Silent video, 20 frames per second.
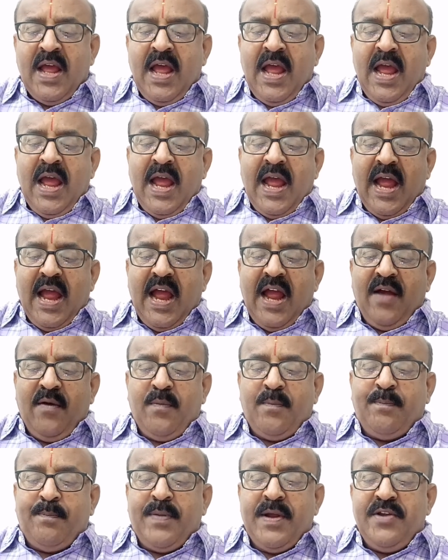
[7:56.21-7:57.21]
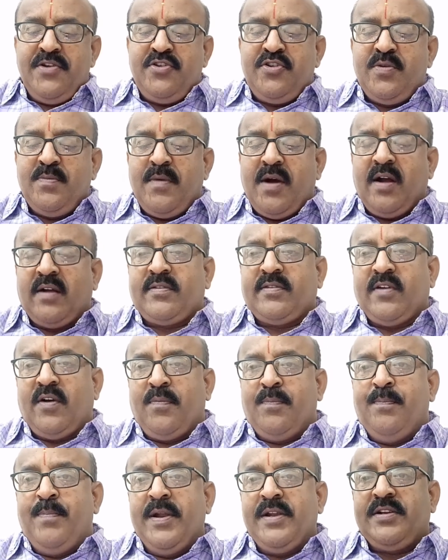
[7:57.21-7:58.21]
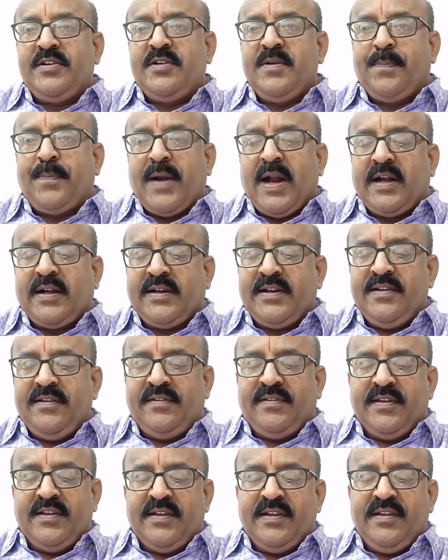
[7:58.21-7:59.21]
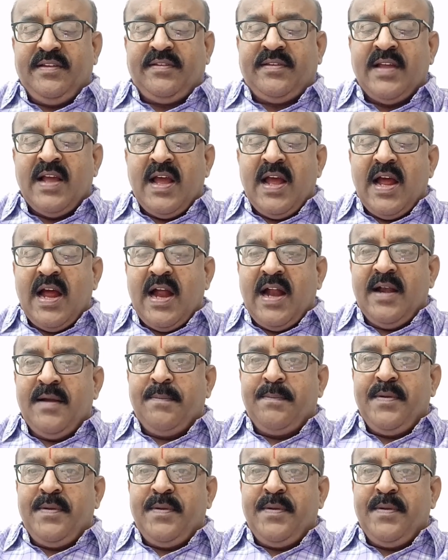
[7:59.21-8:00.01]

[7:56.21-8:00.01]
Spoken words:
Have benchmarks of best practices and